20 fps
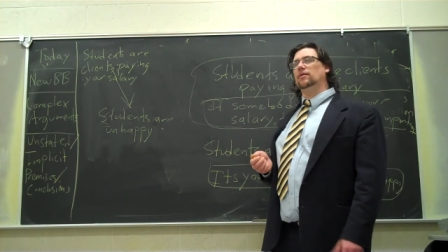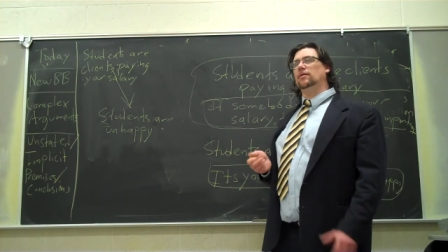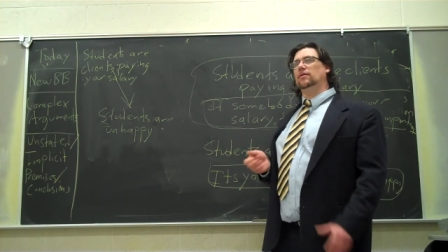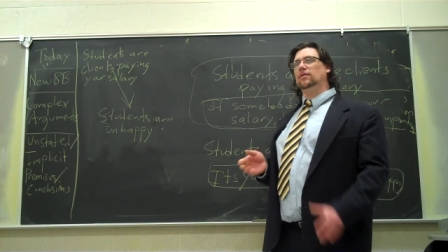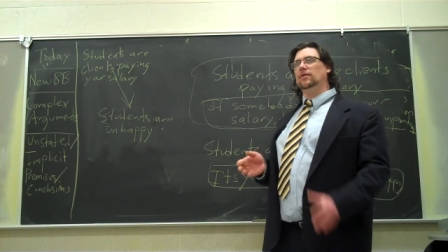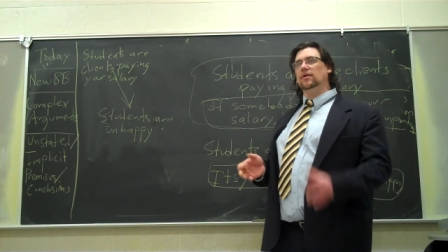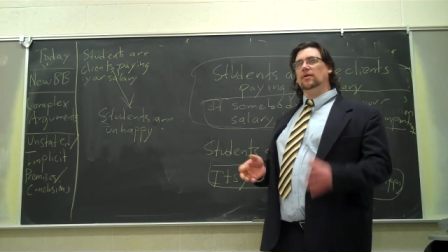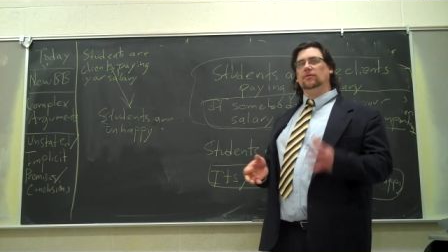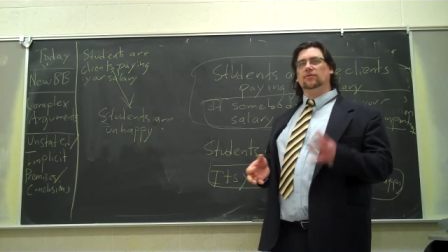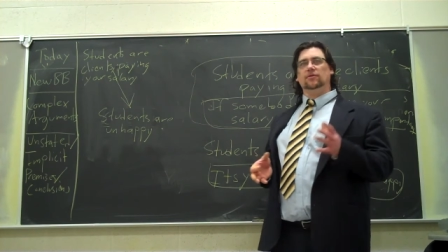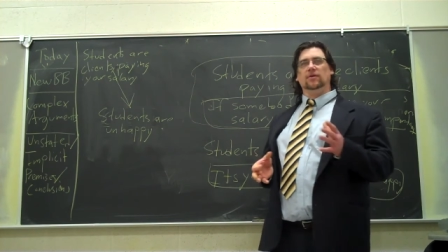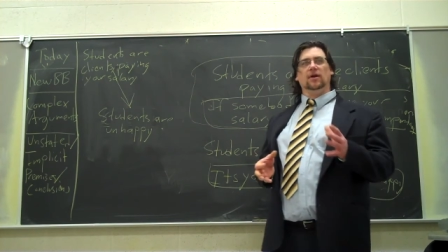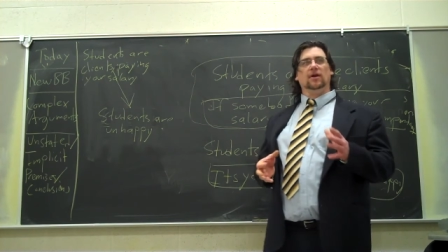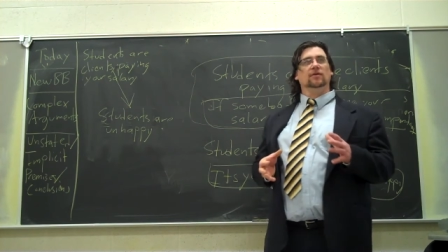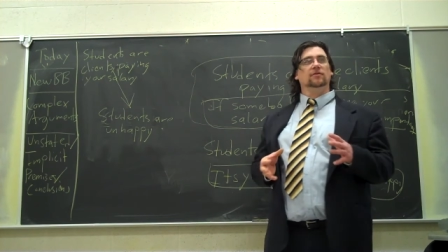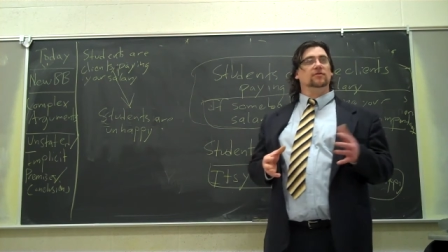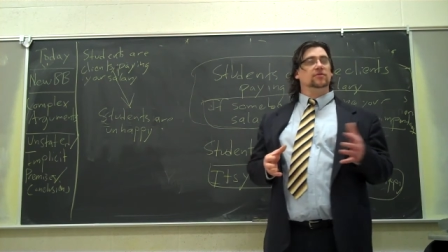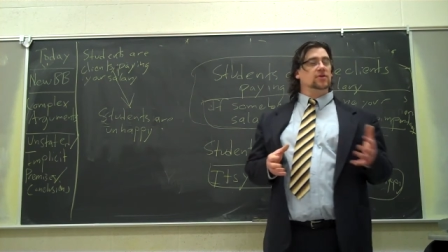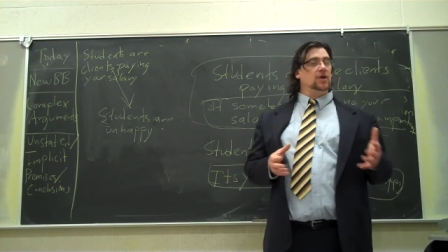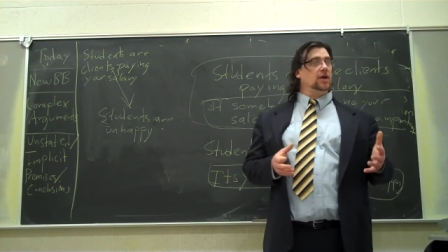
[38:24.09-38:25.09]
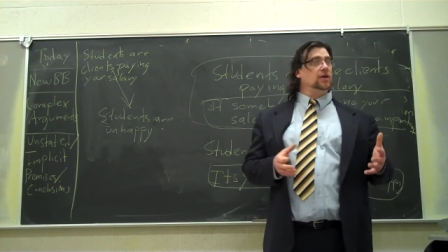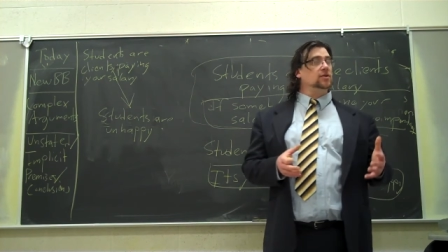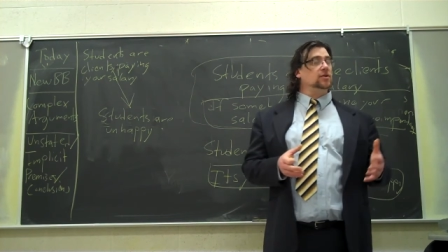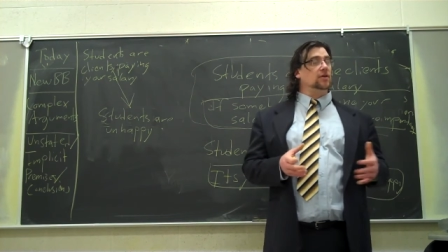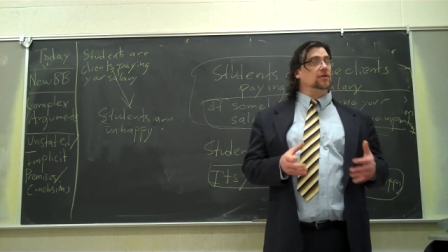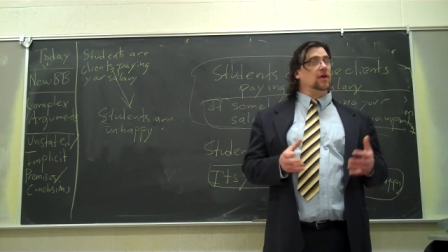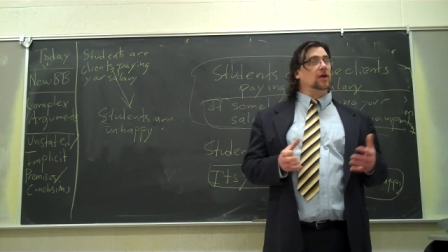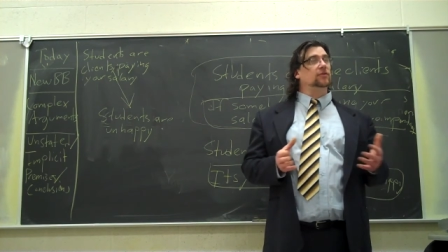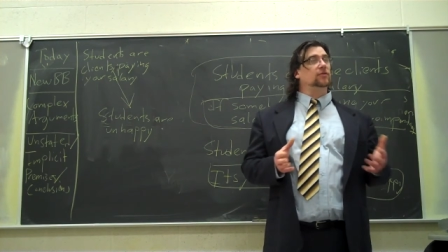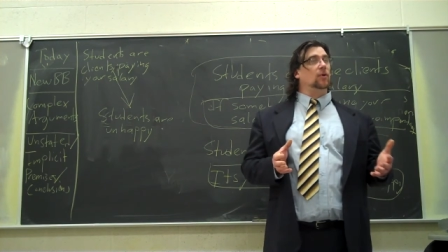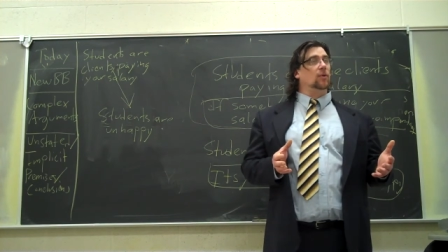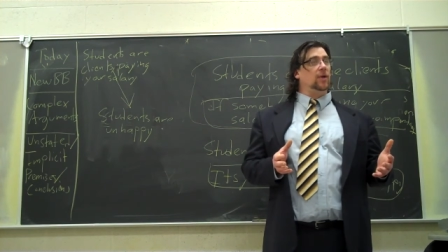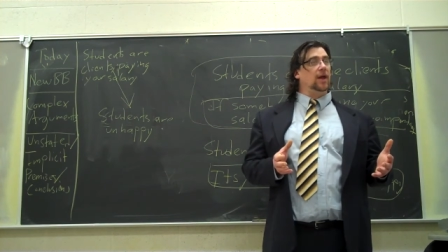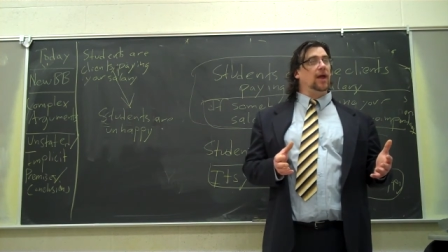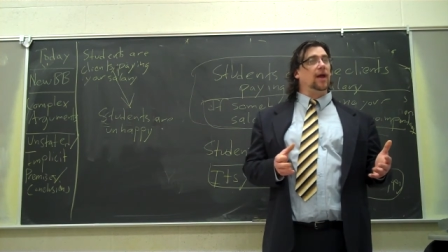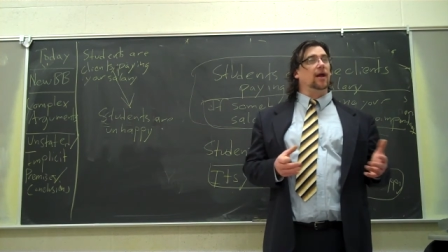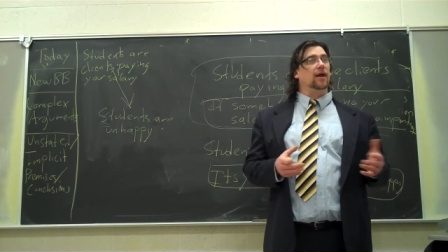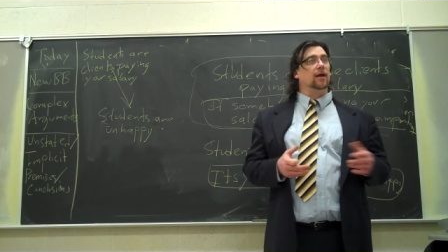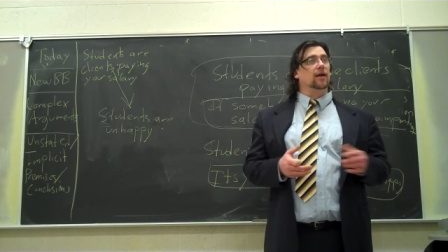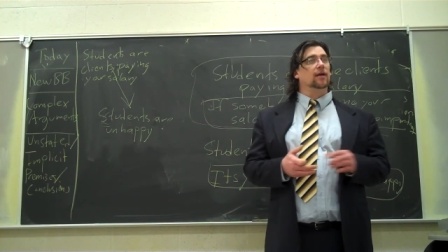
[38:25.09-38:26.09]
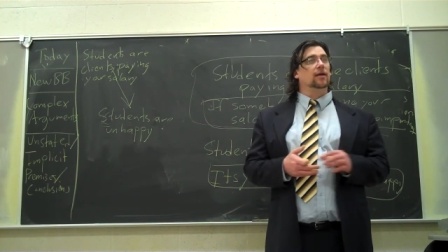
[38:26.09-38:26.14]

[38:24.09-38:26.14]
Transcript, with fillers: these things changing. That's okay.